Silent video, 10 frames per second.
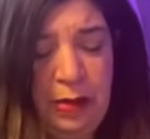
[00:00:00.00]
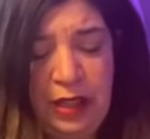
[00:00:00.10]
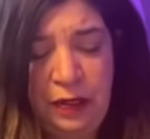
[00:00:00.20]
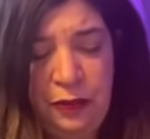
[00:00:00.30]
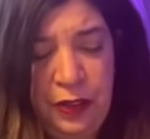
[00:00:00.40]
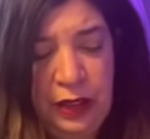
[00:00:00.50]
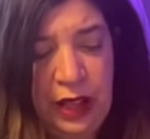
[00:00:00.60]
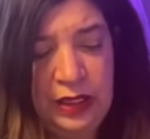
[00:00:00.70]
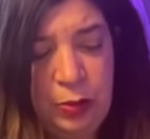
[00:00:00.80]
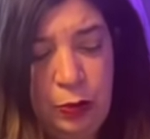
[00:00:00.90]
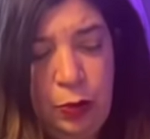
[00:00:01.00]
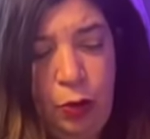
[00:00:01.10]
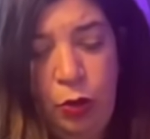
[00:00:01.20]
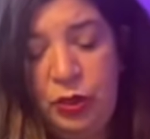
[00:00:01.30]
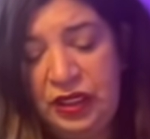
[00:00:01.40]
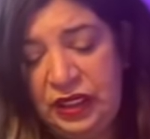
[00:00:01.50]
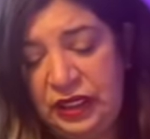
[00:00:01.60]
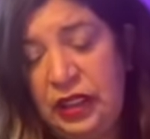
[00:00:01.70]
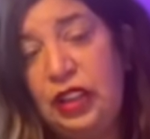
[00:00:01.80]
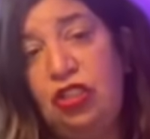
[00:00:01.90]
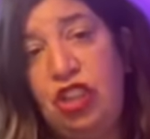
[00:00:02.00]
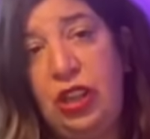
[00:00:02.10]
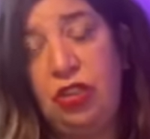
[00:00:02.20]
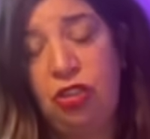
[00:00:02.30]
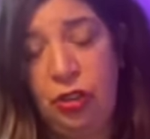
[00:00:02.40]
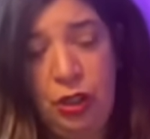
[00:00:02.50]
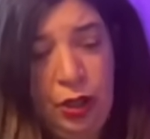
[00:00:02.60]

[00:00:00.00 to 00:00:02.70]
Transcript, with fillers: And I feel that some of you are resisting a change.